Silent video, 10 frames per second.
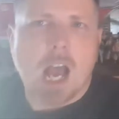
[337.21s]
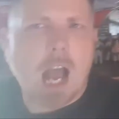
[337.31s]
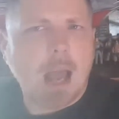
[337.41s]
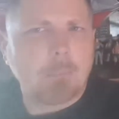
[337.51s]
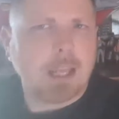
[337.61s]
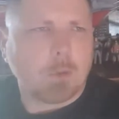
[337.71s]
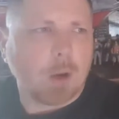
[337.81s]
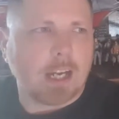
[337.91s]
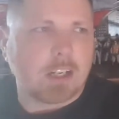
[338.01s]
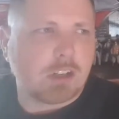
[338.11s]
I'm getting
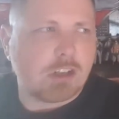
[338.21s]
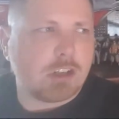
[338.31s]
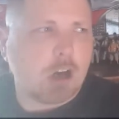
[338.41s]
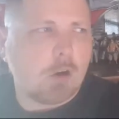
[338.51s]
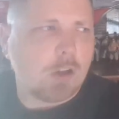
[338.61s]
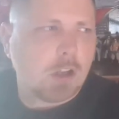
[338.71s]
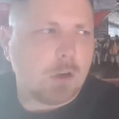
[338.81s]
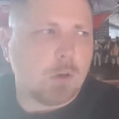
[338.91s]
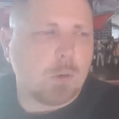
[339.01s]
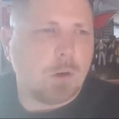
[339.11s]
ready to show
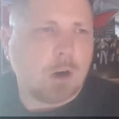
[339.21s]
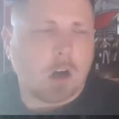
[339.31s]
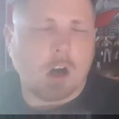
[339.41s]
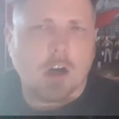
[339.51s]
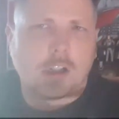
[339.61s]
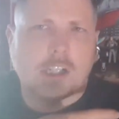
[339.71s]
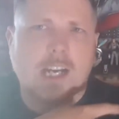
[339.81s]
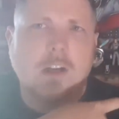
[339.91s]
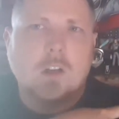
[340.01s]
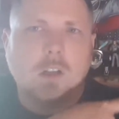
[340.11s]
you her
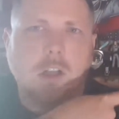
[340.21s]
channel